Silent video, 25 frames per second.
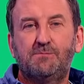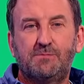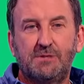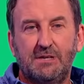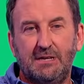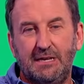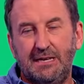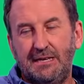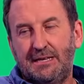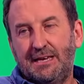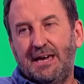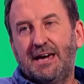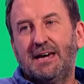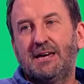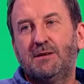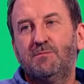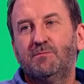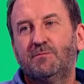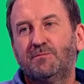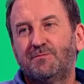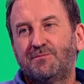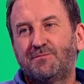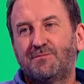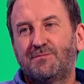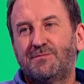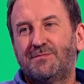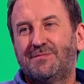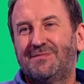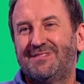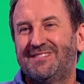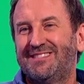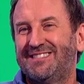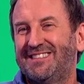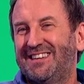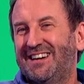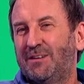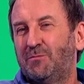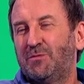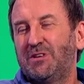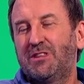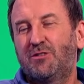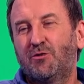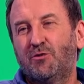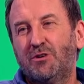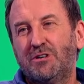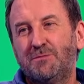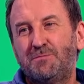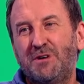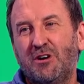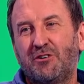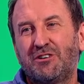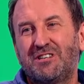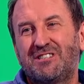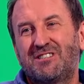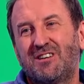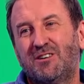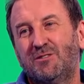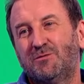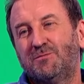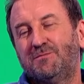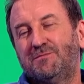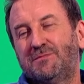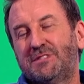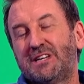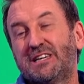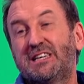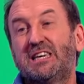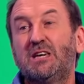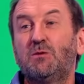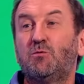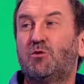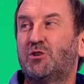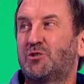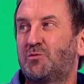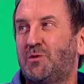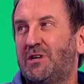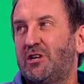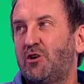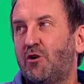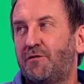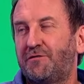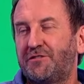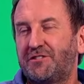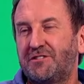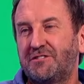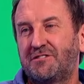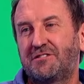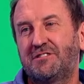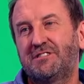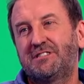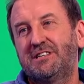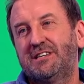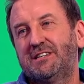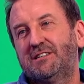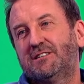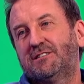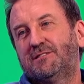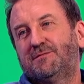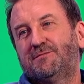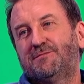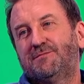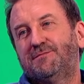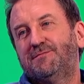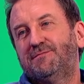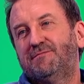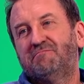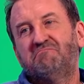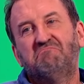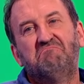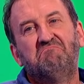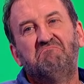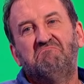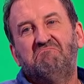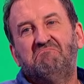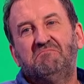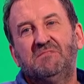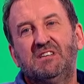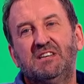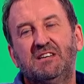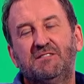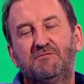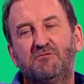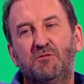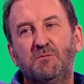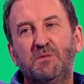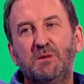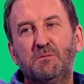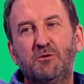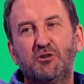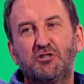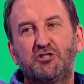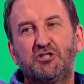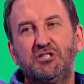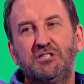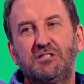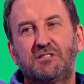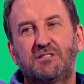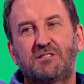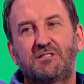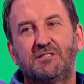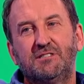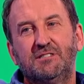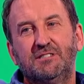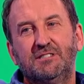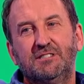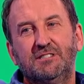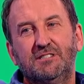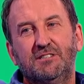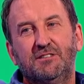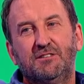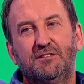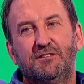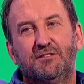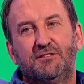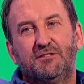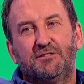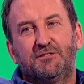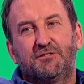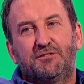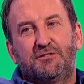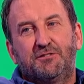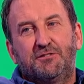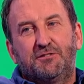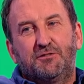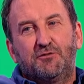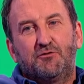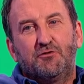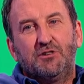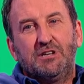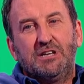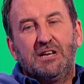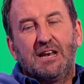He came and we thought he'd be on his own, like he was when he offered us the deal. From the bushes, three